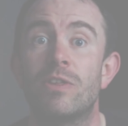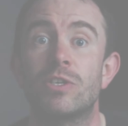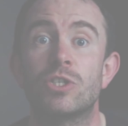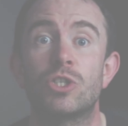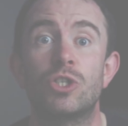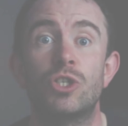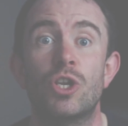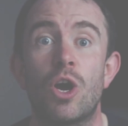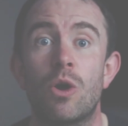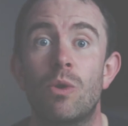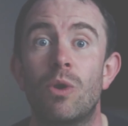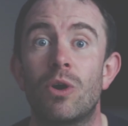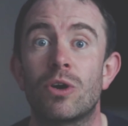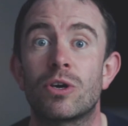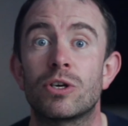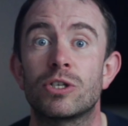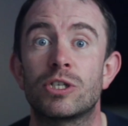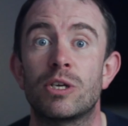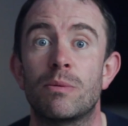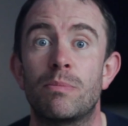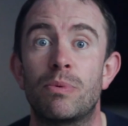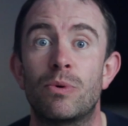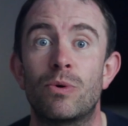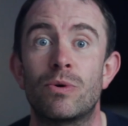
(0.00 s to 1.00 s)
that's no longer
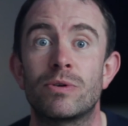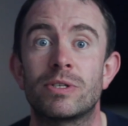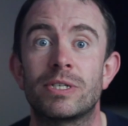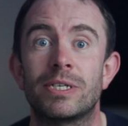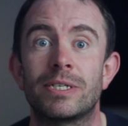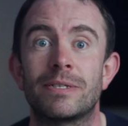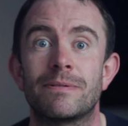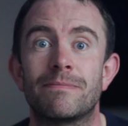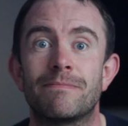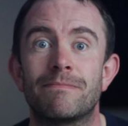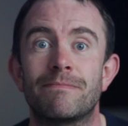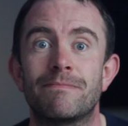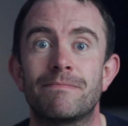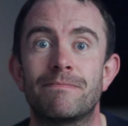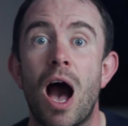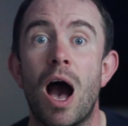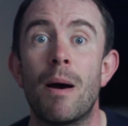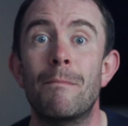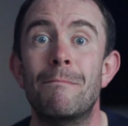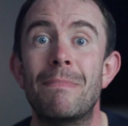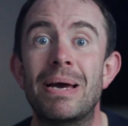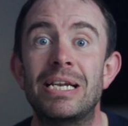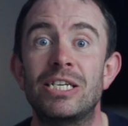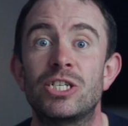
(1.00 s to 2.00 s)
supported?
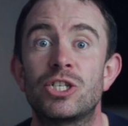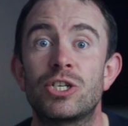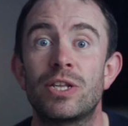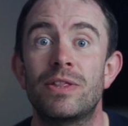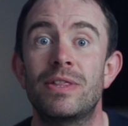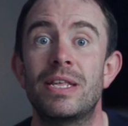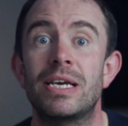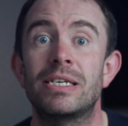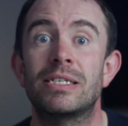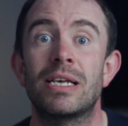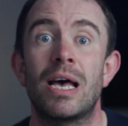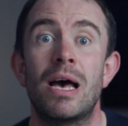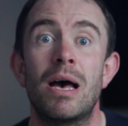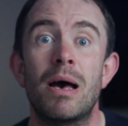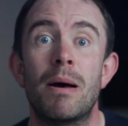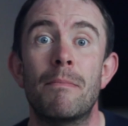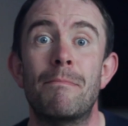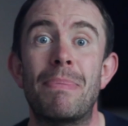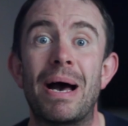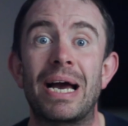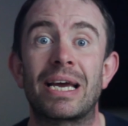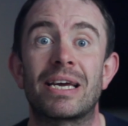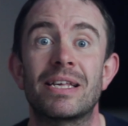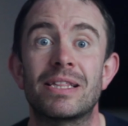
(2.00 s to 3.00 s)
I mentioned this
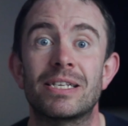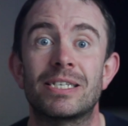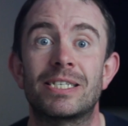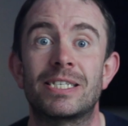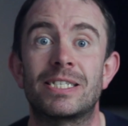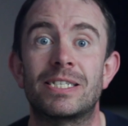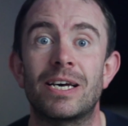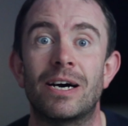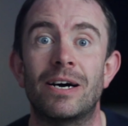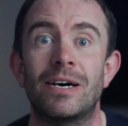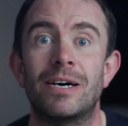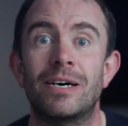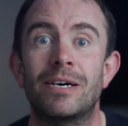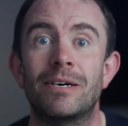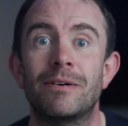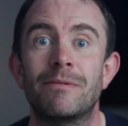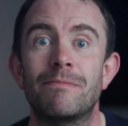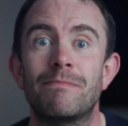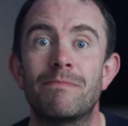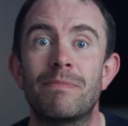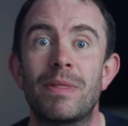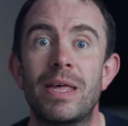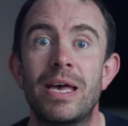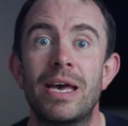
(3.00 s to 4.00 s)
back at the start.
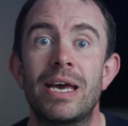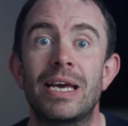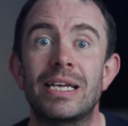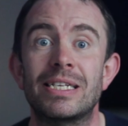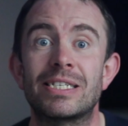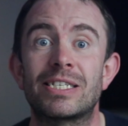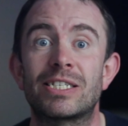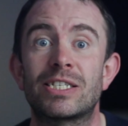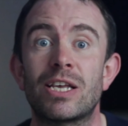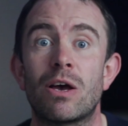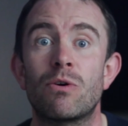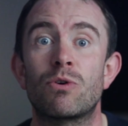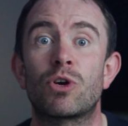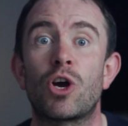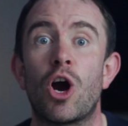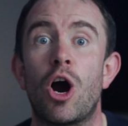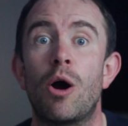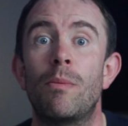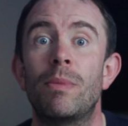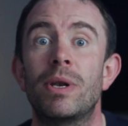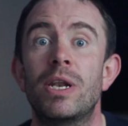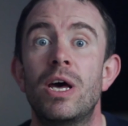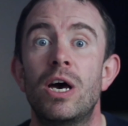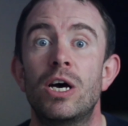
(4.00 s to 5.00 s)
It's so
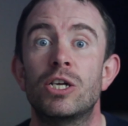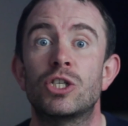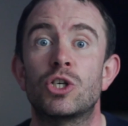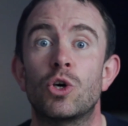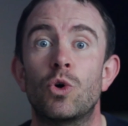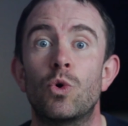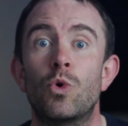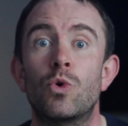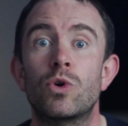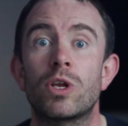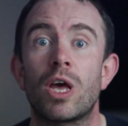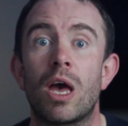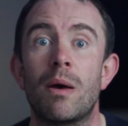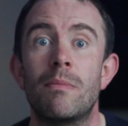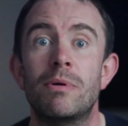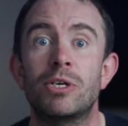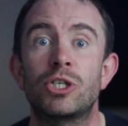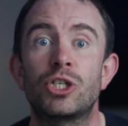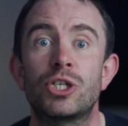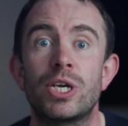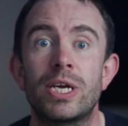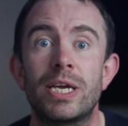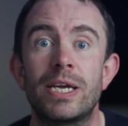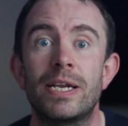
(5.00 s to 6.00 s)
common to audit a
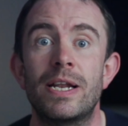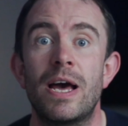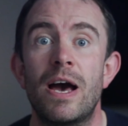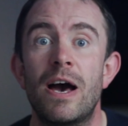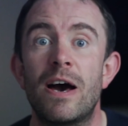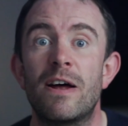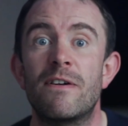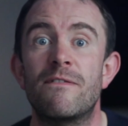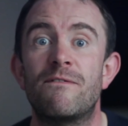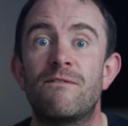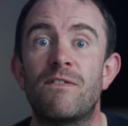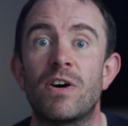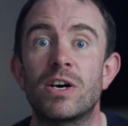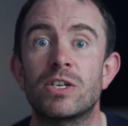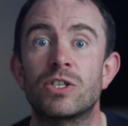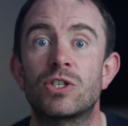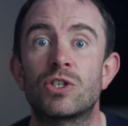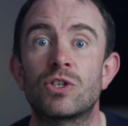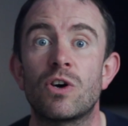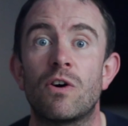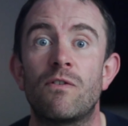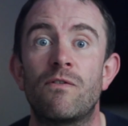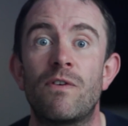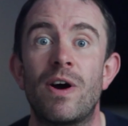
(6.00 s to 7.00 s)
machine and find
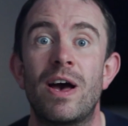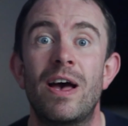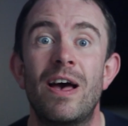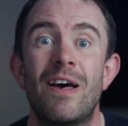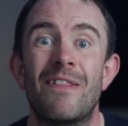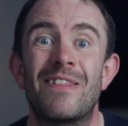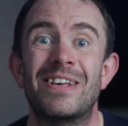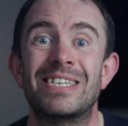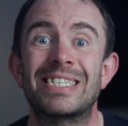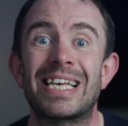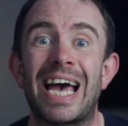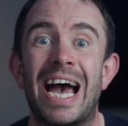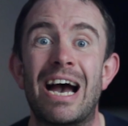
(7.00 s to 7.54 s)
software that's